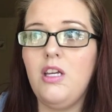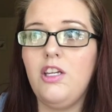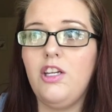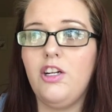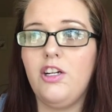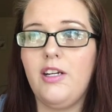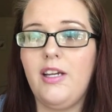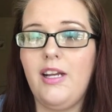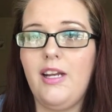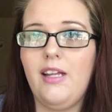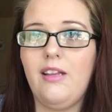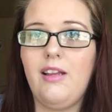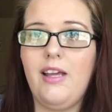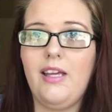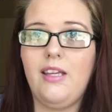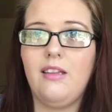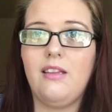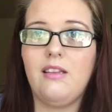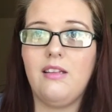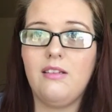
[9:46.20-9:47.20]
you're getting
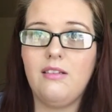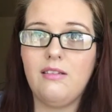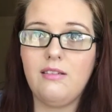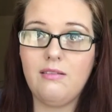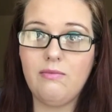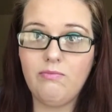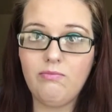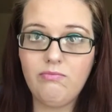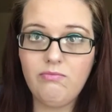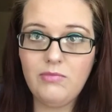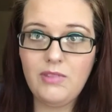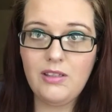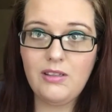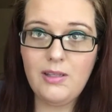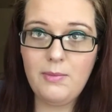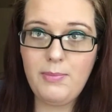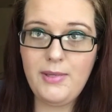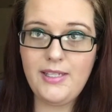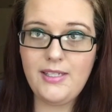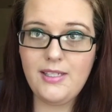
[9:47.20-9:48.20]
like the the
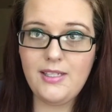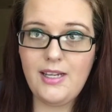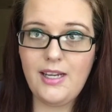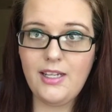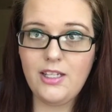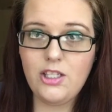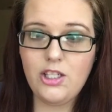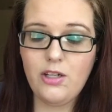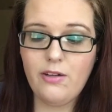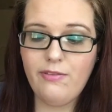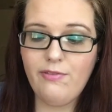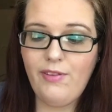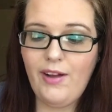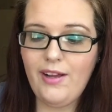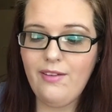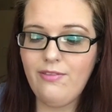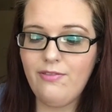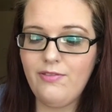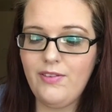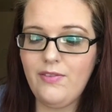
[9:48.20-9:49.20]
Lippie Stix. They're
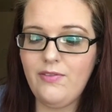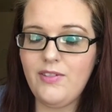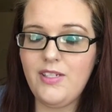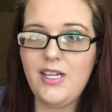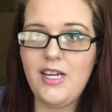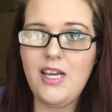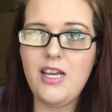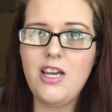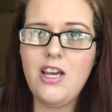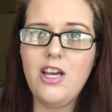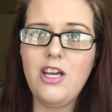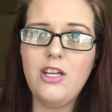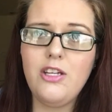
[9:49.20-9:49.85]
five fifty.